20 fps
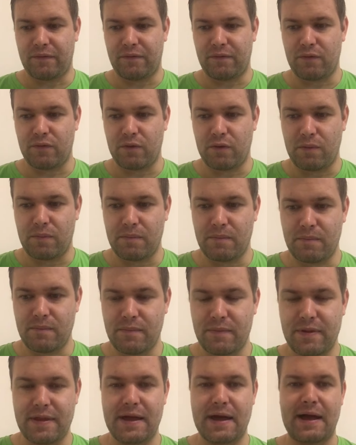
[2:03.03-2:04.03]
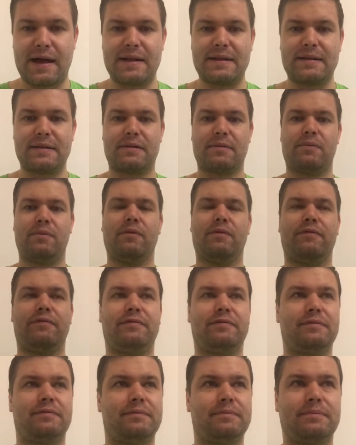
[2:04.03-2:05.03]
from that,
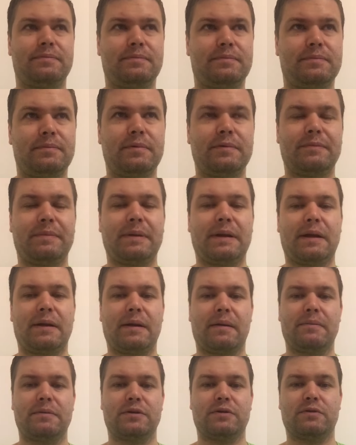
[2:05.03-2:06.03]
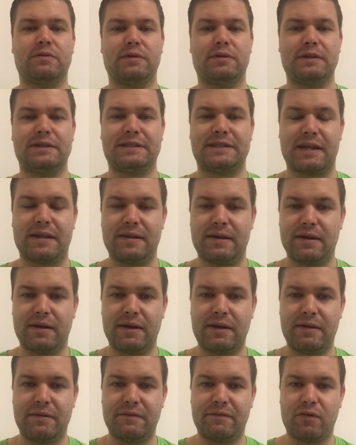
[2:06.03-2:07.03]
we've been an absolutely
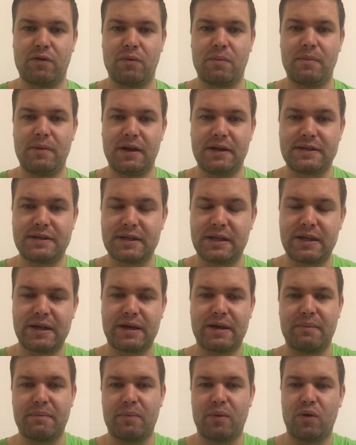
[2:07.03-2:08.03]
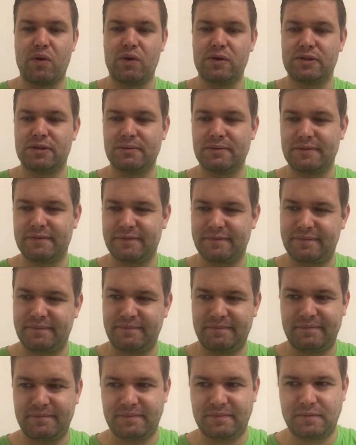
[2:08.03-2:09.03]
scintillating form in the syndicate boss, with
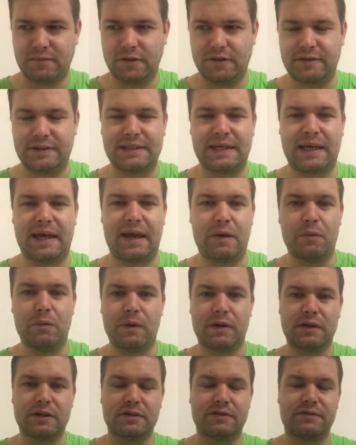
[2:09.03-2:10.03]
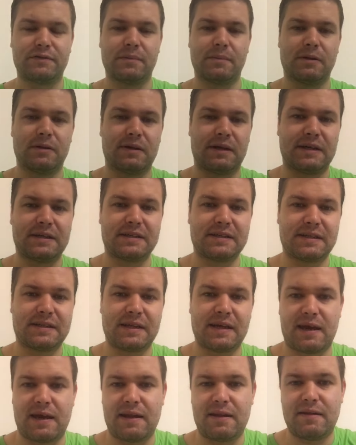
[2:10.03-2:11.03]
I think 8 winners from the last
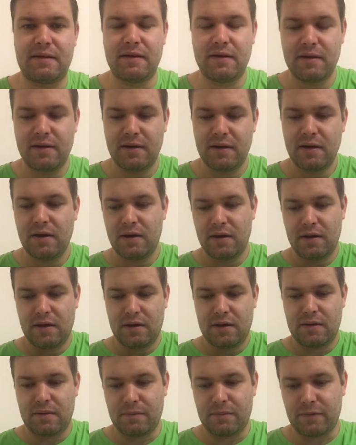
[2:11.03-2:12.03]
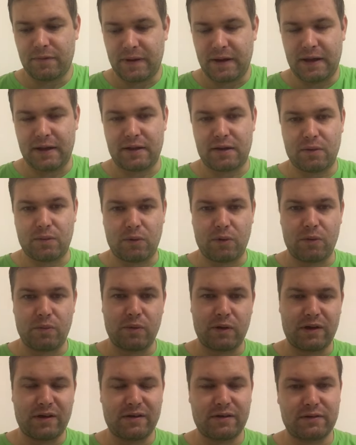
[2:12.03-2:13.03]
10. We've got 81
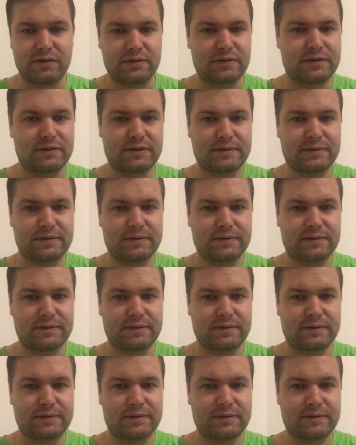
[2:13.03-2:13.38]
winners,